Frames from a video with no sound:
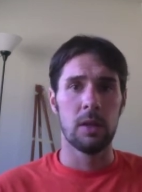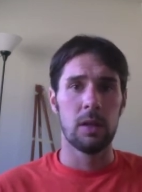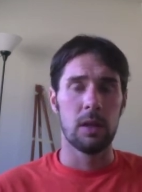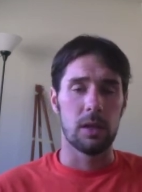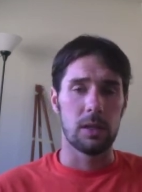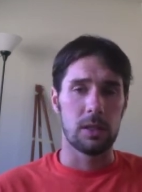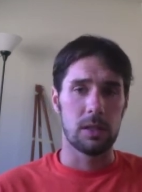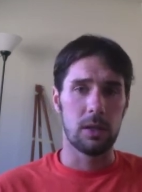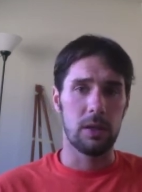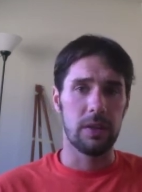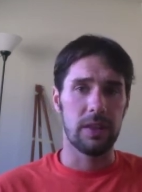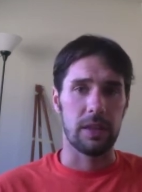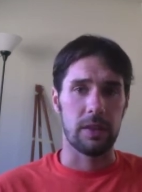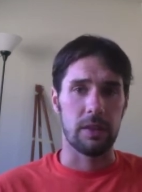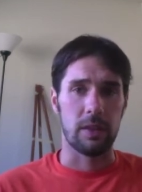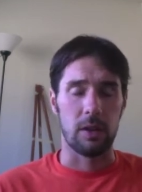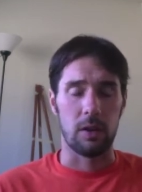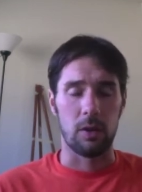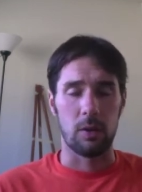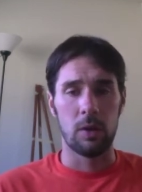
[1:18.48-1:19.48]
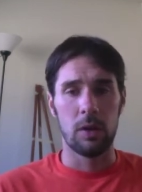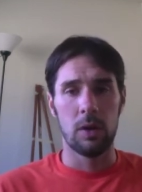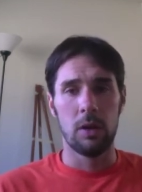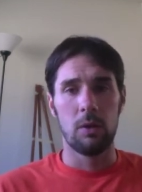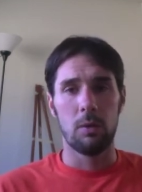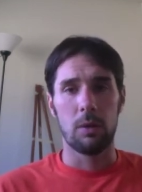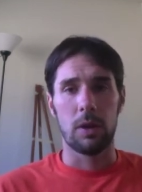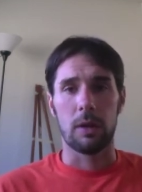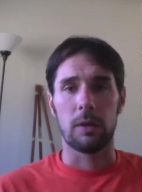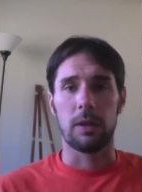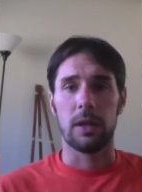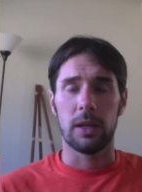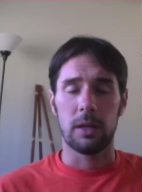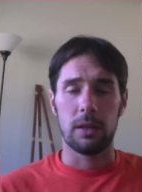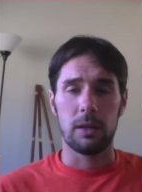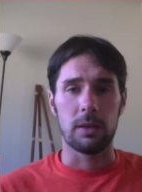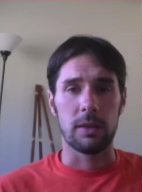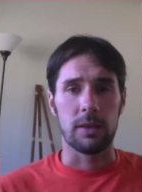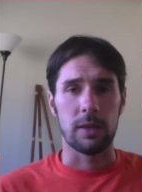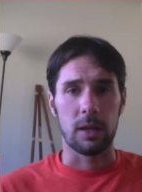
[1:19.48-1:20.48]
Until then, though, what I'd like
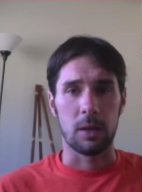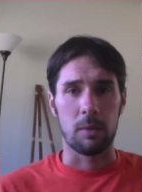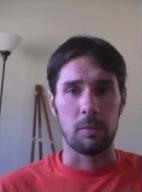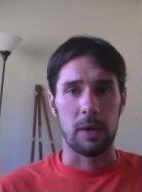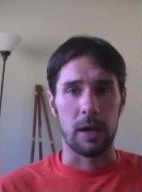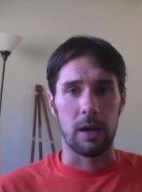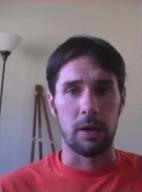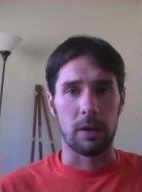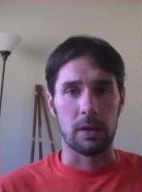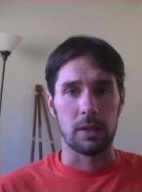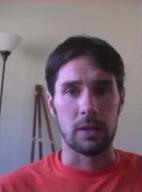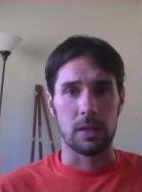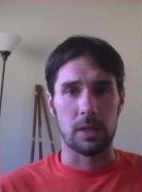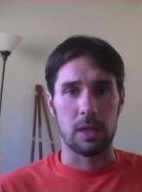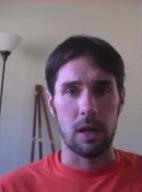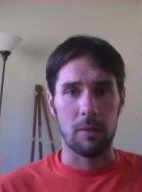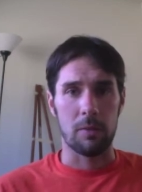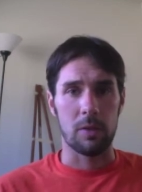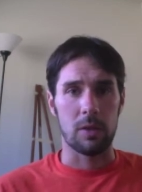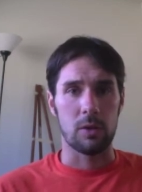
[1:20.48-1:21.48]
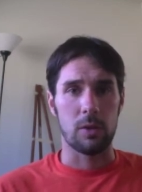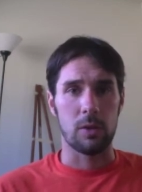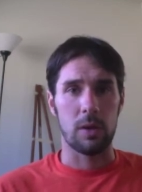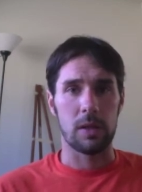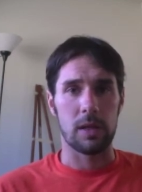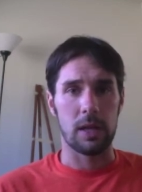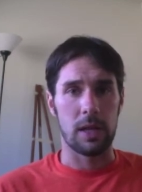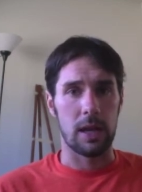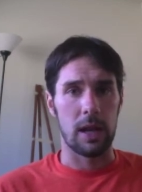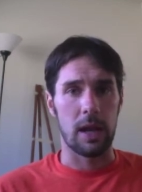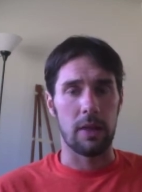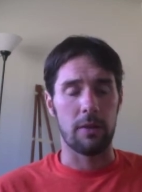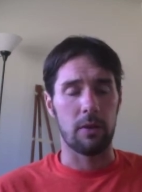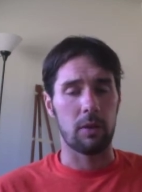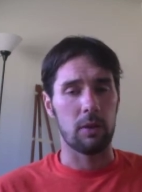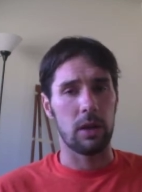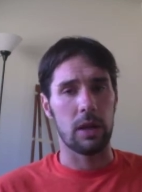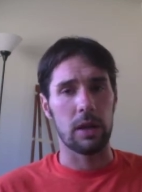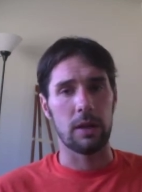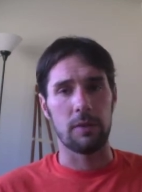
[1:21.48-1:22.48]
you to think about is a time that you had to gather a
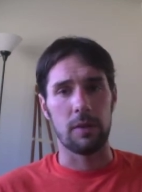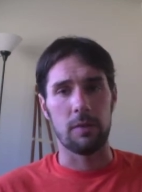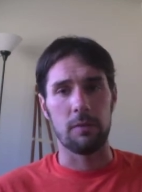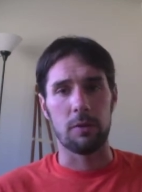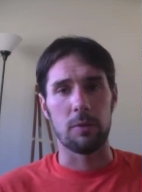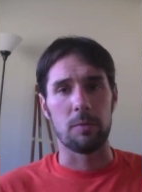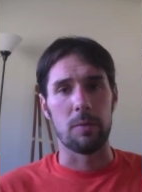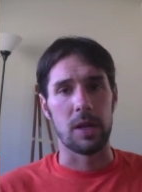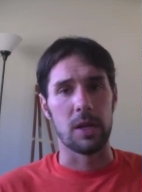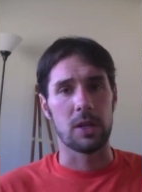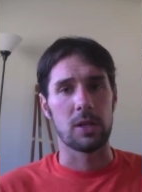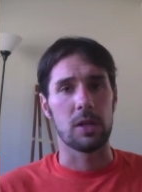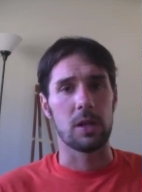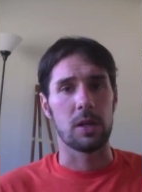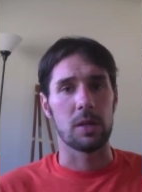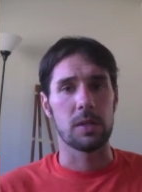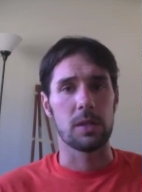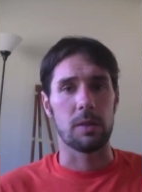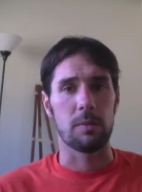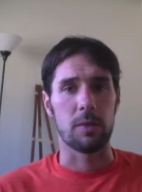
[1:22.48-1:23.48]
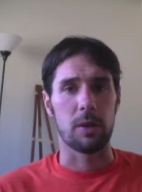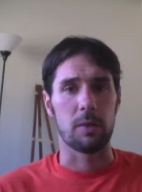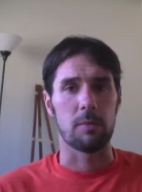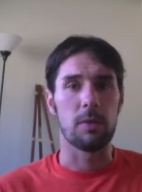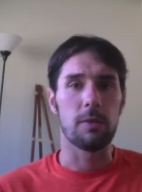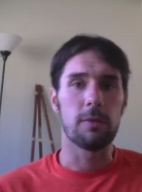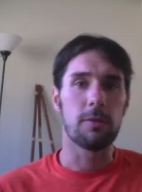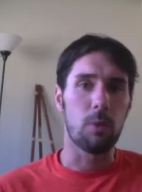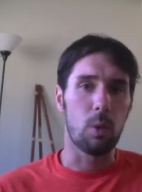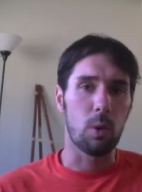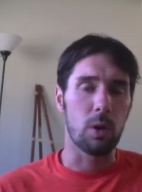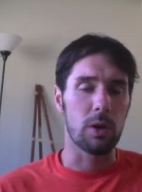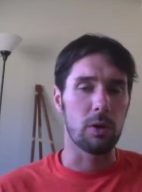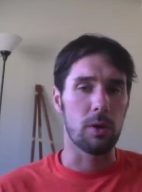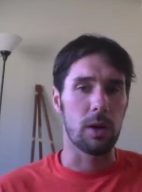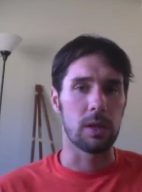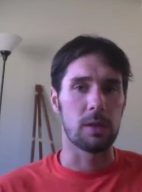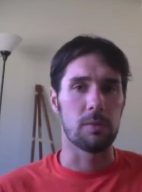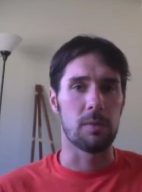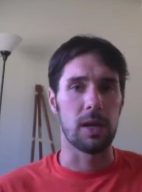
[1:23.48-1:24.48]
lot of information on something before you
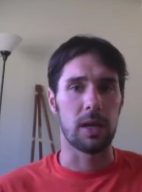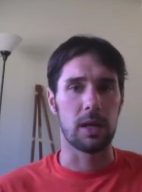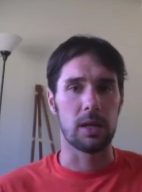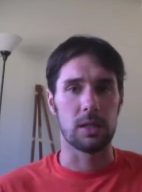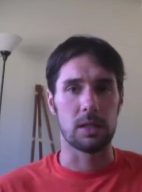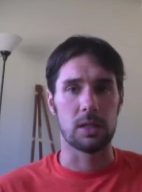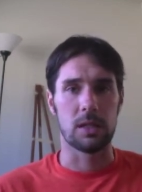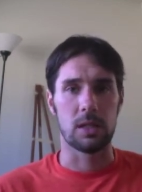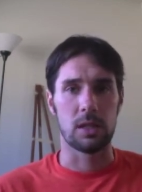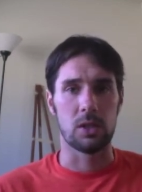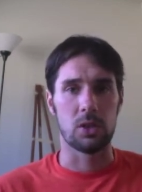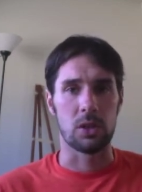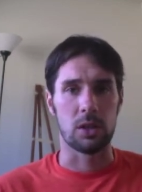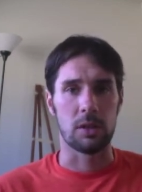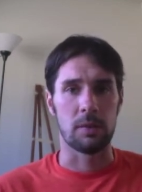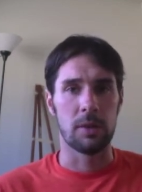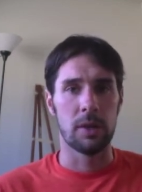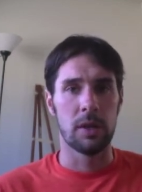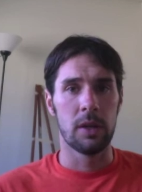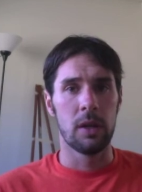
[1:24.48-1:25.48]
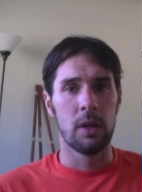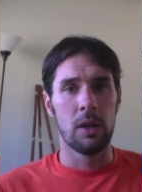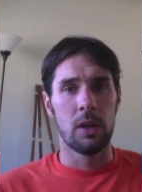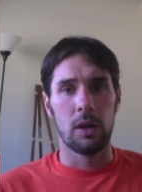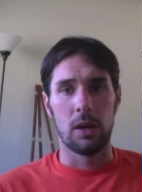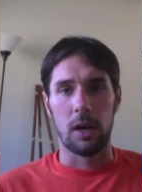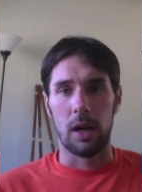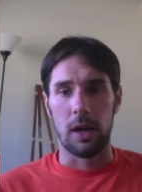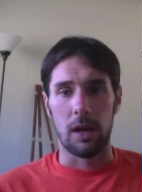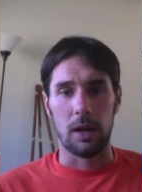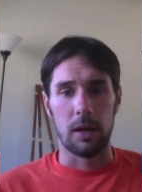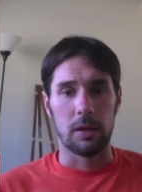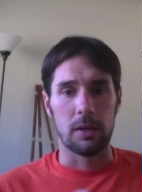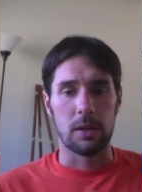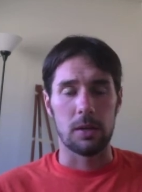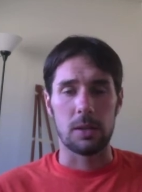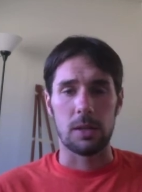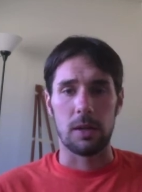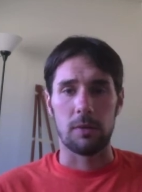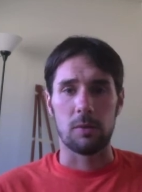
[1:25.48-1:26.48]
had to make a decision. It
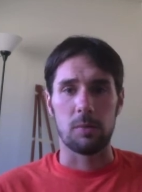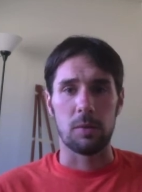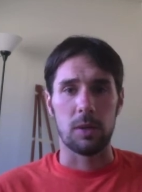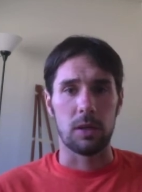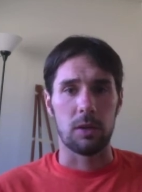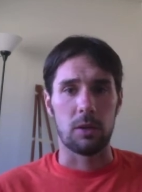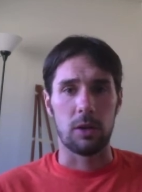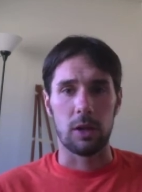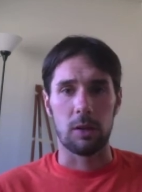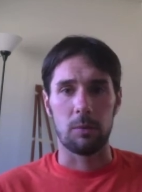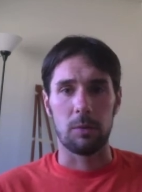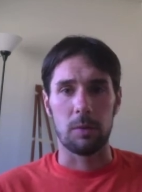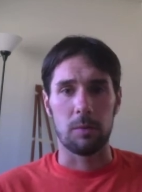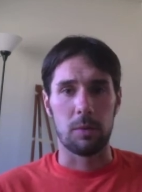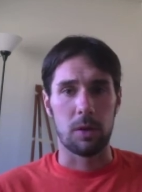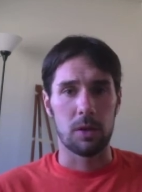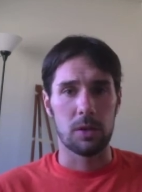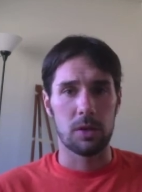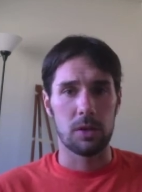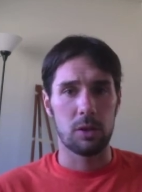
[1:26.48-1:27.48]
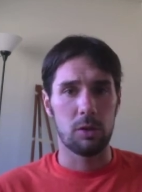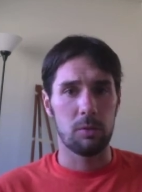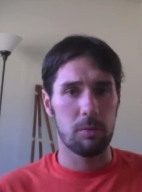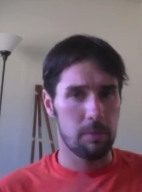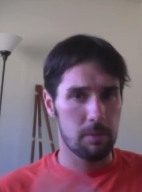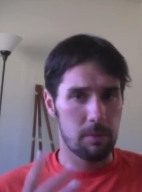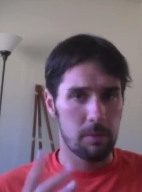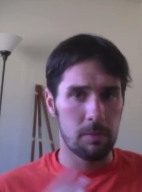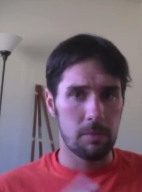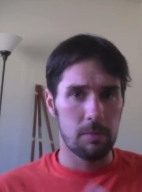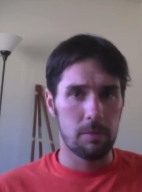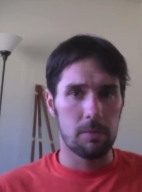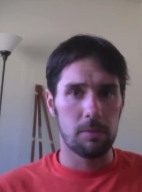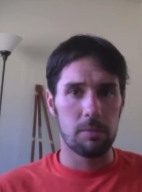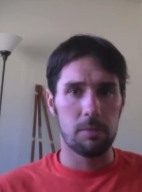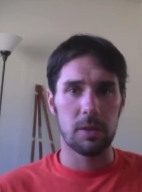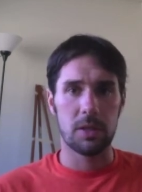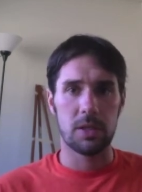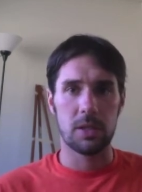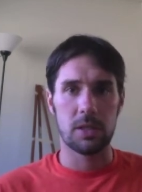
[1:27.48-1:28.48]
doesn't have to be incredibly personal,
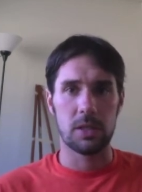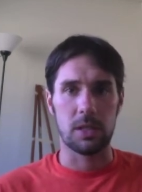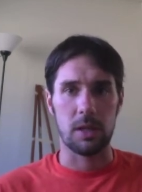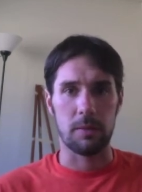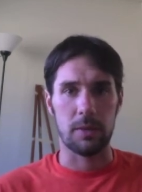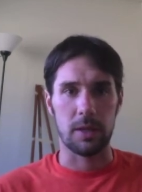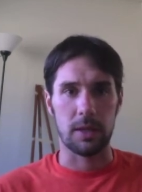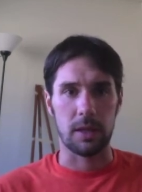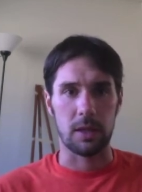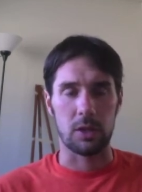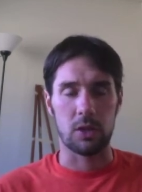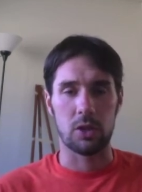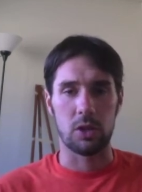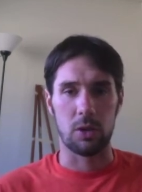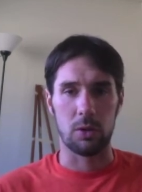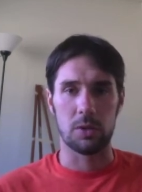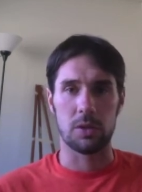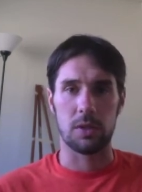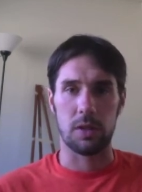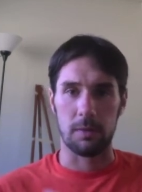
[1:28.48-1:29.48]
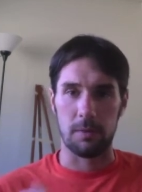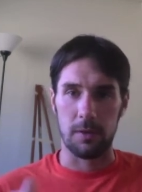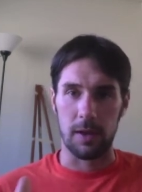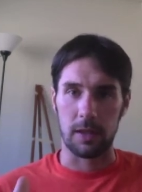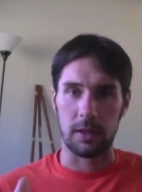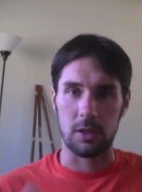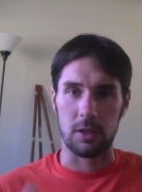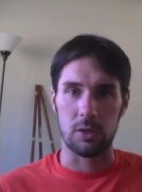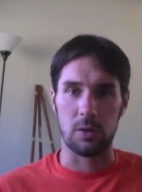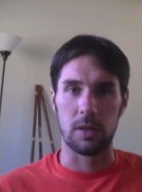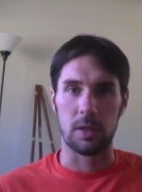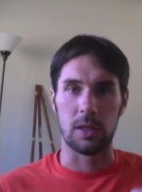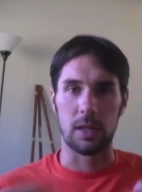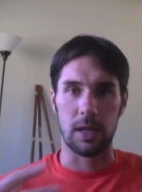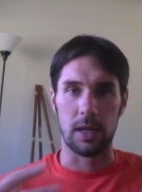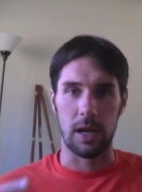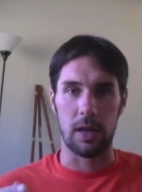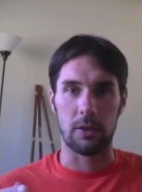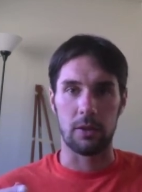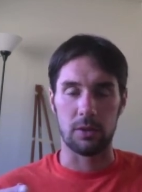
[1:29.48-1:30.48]
but just something that shows the fact that you had to
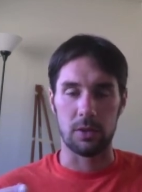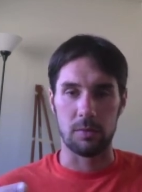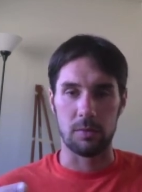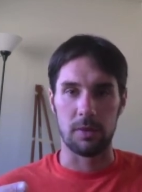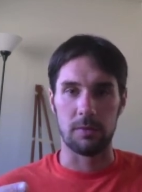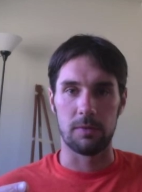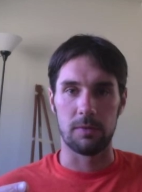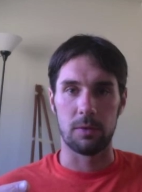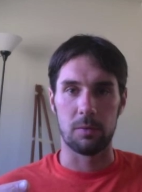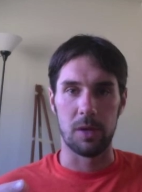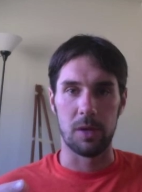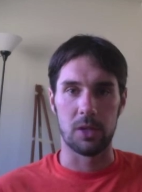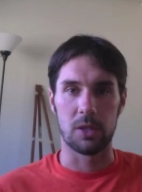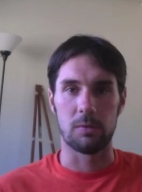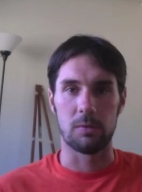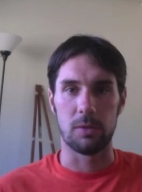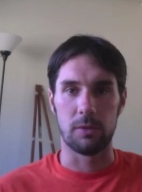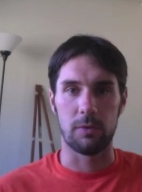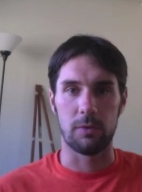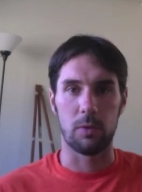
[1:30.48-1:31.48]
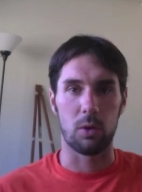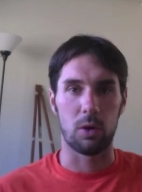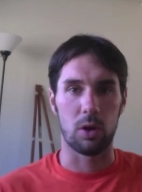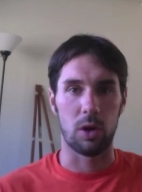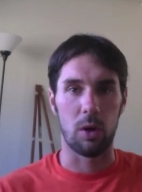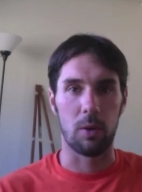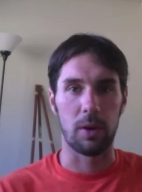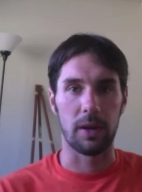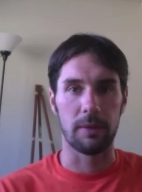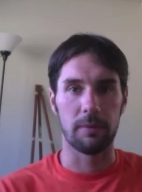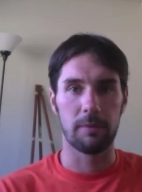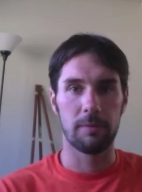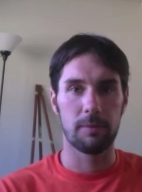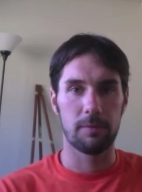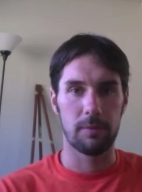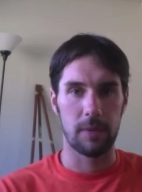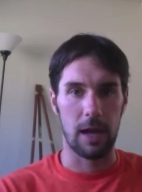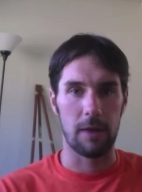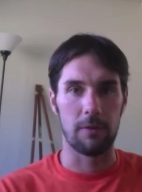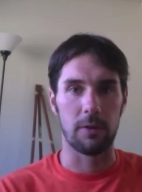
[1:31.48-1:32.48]
gather some information before going.
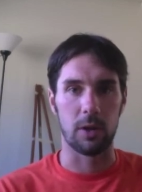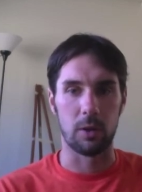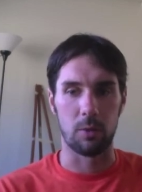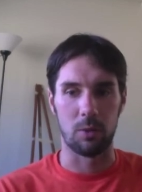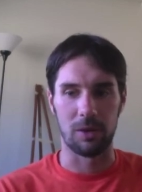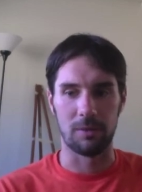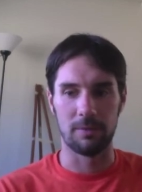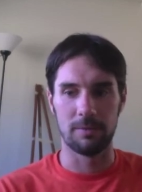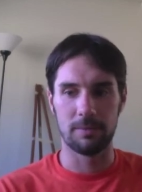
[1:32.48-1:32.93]
Have a good one.